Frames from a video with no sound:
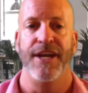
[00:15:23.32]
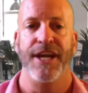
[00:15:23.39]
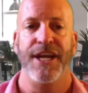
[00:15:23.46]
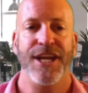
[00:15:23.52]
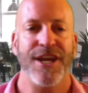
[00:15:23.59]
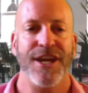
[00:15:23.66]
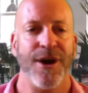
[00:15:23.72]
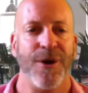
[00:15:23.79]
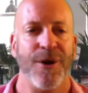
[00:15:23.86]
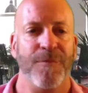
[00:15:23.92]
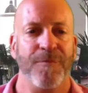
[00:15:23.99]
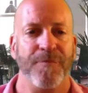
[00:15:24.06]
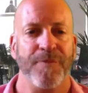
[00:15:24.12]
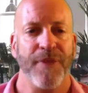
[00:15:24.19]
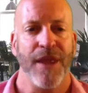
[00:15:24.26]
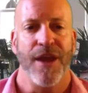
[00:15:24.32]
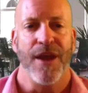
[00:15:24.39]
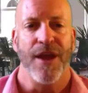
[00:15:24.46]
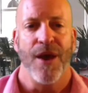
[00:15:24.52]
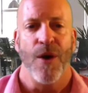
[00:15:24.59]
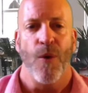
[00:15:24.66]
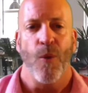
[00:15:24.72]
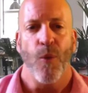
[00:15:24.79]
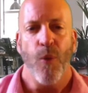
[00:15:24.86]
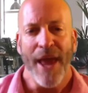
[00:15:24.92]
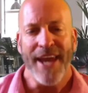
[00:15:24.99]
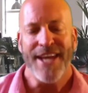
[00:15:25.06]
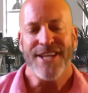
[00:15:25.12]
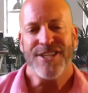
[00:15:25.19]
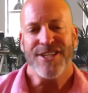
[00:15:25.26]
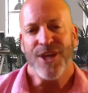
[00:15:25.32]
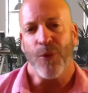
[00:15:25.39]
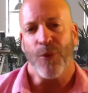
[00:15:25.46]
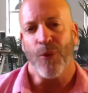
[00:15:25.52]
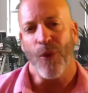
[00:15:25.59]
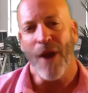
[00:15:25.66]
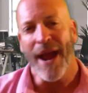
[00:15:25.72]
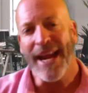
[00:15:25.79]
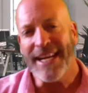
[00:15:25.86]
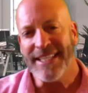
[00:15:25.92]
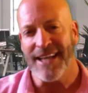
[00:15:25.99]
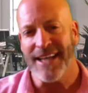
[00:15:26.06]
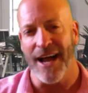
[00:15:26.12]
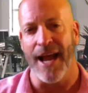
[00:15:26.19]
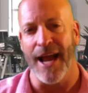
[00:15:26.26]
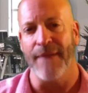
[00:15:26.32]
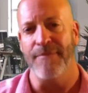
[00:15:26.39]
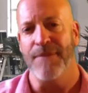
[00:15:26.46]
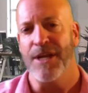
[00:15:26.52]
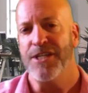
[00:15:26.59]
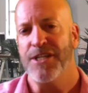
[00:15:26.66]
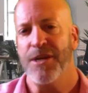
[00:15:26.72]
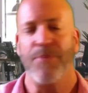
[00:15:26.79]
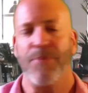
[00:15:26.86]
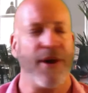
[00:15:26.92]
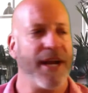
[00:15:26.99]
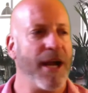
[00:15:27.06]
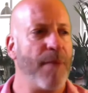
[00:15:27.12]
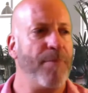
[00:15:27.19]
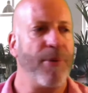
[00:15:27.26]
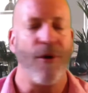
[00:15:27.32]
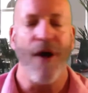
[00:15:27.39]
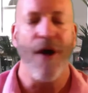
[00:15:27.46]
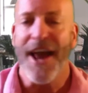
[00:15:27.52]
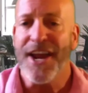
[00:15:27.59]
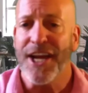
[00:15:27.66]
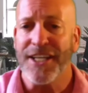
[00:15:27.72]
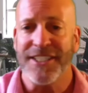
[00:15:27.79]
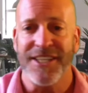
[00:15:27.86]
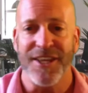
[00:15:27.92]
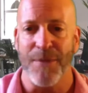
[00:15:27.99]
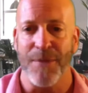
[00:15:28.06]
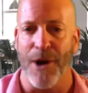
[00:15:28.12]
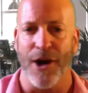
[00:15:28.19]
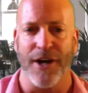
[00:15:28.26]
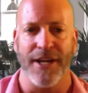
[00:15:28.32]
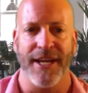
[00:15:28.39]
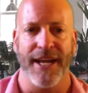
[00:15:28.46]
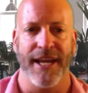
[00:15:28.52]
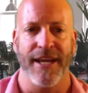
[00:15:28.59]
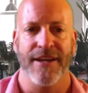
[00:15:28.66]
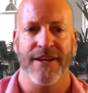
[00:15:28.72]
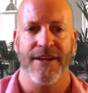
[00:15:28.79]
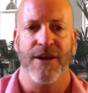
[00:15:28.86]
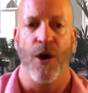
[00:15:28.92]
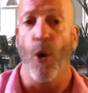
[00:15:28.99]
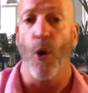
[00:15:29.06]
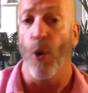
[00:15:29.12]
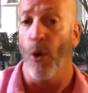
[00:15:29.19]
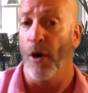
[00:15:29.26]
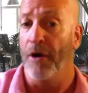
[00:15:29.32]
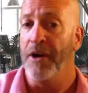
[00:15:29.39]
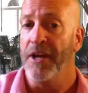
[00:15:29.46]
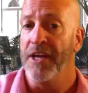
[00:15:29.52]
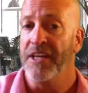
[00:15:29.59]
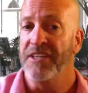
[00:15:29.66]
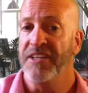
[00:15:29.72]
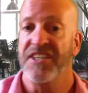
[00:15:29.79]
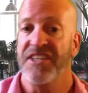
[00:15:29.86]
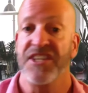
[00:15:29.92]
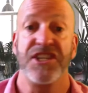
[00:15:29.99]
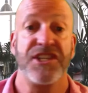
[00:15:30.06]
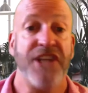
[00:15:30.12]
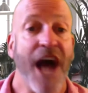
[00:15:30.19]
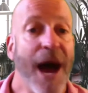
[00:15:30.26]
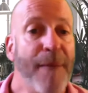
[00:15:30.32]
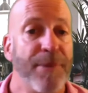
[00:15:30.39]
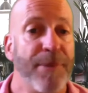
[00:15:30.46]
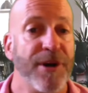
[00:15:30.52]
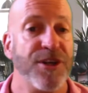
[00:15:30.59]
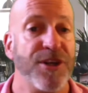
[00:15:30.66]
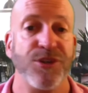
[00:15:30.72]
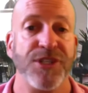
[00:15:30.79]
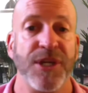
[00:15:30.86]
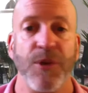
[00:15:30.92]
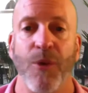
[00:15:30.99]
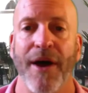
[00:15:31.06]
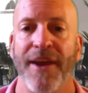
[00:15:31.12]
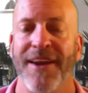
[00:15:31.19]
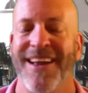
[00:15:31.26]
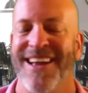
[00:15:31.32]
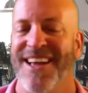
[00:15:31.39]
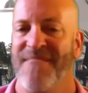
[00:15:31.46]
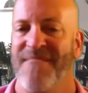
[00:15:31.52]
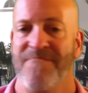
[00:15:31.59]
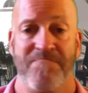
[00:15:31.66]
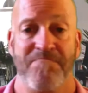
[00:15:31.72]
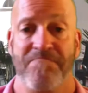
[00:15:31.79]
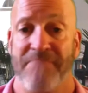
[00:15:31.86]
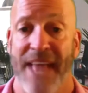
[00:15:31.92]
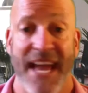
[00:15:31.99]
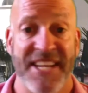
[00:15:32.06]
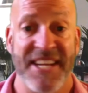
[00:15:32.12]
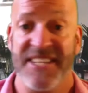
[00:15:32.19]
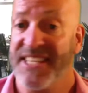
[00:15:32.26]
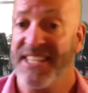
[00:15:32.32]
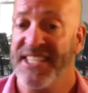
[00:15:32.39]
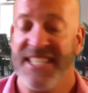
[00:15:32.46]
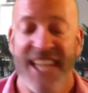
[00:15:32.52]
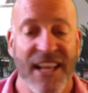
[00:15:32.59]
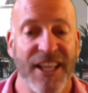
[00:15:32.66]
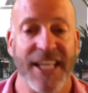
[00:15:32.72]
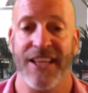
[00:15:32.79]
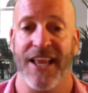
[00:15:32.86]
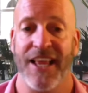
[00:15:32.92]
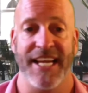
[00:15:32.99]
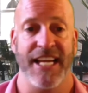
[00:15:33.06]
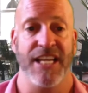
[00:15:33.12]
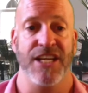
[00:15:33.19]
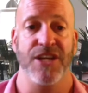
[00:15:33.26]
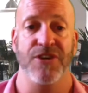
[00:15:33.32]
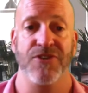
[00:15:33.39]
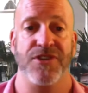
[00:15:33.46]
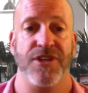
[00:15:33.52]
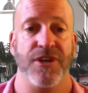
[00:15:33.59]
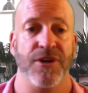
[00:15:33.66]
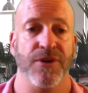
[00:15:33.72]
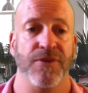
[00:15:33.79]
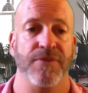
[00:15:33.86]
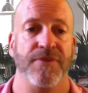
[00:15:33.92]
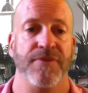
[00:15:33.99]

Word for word: You know, when is the right time to mm. bring a product to the market or to stop producing one that isn't selling like it used to?